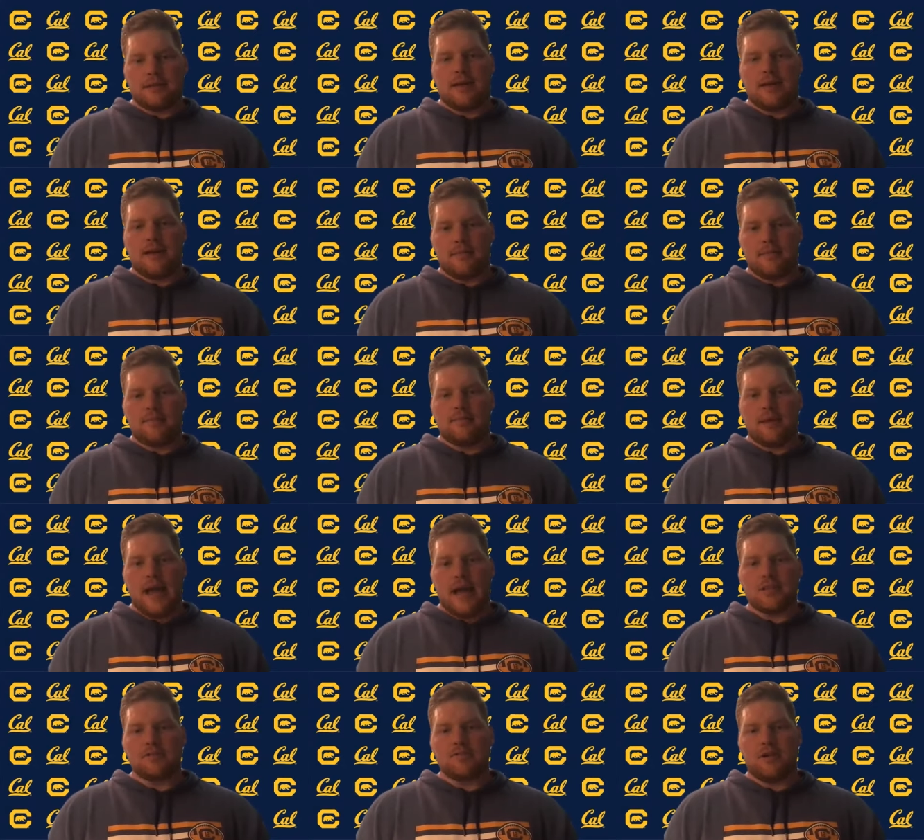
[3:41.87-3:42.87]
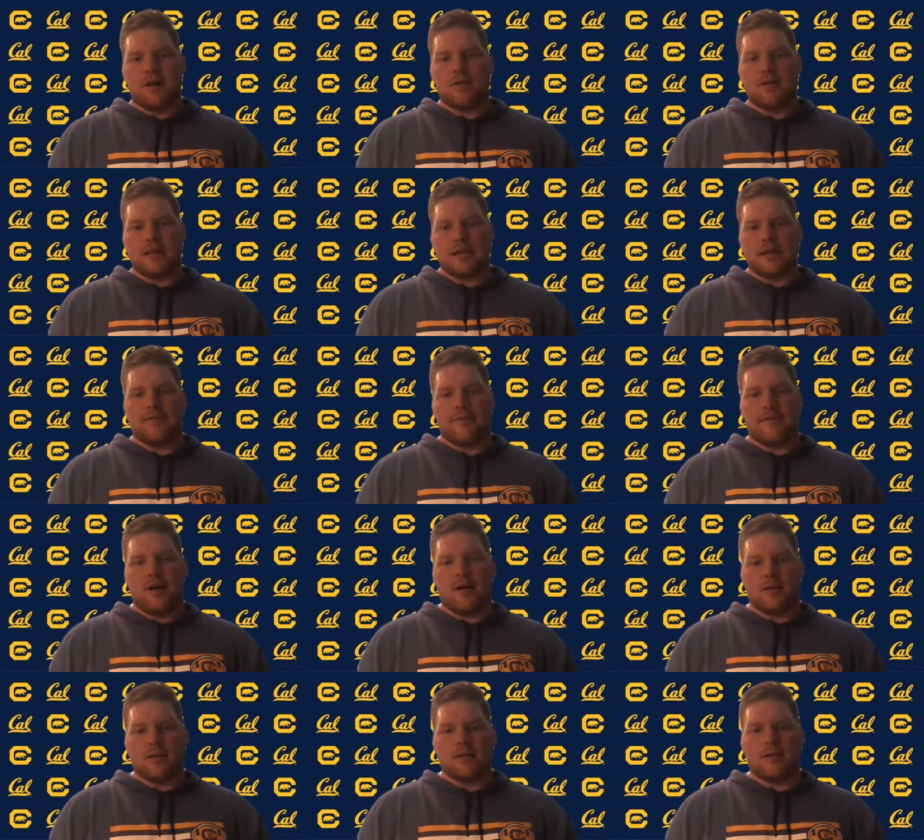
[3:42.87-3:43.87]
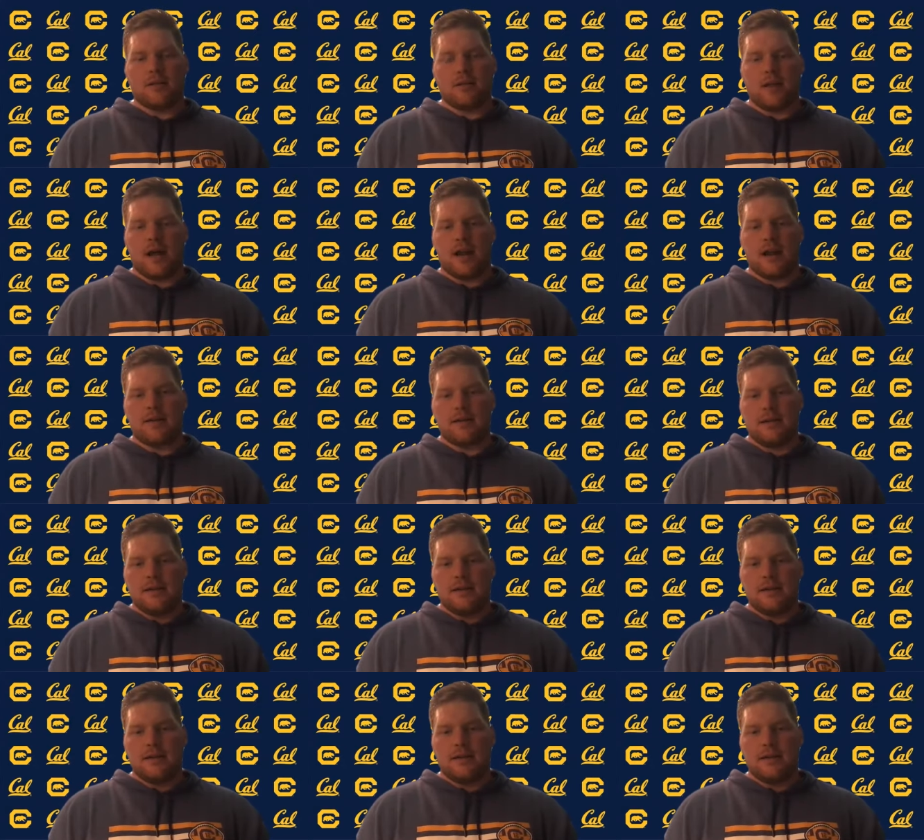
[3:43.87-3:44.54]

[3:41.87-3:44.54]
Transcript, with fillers: Um, as you know, in the NFL, a lot of